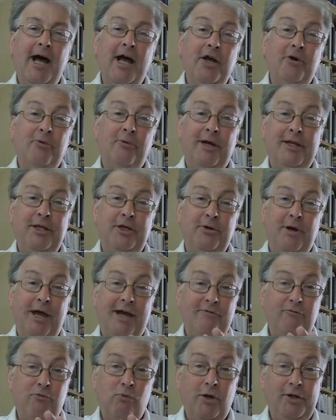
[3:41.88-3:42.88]
where you
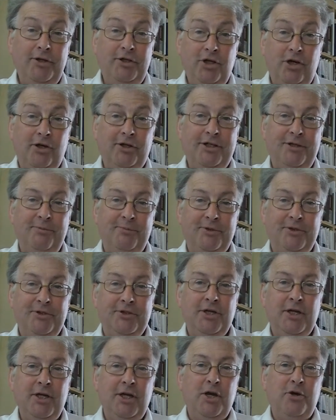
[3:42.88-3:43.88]
have one
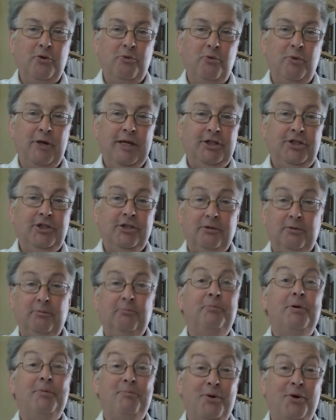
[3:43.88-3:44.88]
document which
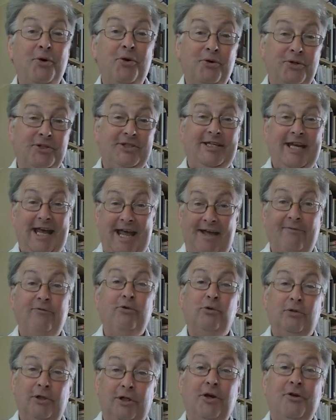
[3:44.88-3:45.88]
purports to have
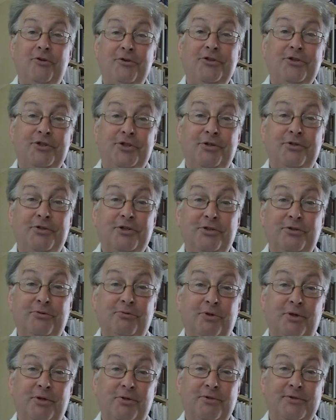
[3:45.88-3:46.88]
all the constitutional
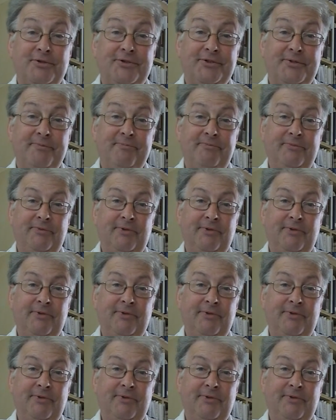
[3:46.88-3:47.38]
rules.